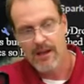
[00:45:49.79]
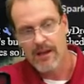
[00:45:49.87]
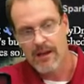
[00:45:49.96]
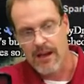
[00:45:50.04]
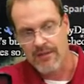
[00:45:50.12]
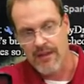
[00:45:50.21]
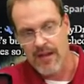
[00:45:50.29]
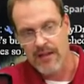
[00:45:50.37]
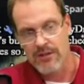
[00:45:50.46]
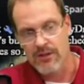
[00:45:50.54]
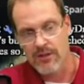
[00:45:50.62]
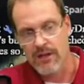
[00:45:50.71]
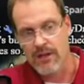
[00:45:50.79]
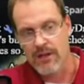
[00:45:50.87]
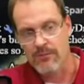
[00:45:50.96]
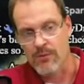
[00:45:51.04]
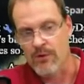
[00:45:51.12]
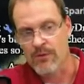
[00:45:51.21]
and then you
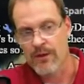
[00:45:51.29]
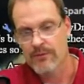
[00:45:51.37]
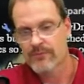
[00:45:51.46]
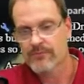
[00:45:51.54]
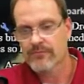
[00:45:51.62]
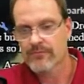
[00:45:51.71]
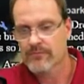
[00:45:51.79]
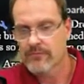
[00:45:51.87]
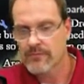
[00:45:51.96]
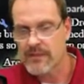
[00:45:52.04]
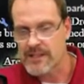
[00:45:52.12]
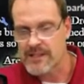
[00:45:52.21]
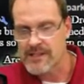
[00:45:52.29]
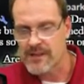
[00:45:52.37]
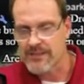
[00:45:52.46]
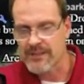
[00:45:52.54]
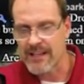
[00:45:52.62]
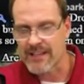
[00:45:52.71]
can move it. Is it
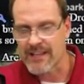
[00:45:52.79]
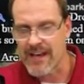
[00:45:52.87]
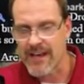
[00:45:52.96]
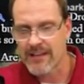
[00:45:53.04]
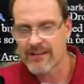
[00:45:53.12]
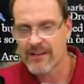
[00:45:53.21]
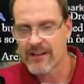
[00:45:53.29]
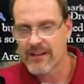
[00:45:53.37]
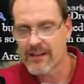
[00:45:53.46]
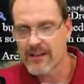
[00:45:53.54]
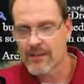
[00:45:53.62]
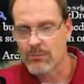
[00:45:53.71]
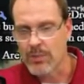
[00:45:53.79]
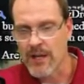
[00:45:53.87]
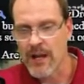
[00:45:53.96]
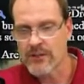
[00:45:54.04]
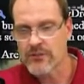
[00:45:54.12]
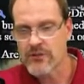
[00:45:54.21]
something like that?
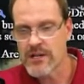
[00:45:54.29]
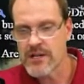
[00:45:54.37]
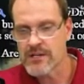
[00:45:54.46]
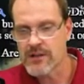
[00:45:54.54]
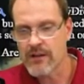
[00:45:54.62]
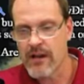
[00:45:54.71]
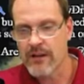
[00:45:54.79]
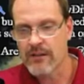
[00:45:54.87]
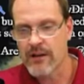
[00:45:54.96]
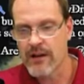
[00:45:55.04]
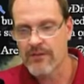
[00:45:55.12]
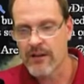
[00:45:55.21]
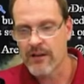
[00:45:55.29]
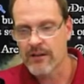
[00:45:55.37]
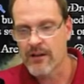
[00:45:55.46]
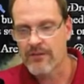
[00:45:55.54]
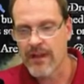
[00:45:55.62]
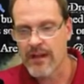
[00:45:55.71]
Beyond trees, you you have uh, you
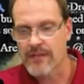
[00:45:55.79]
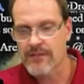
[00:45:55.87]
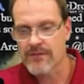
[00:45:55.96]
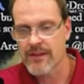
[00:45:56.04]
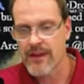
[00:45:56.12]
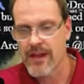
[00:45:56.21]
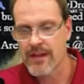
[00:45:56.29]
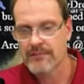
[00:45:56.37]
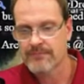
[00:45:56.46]
have the answer for that.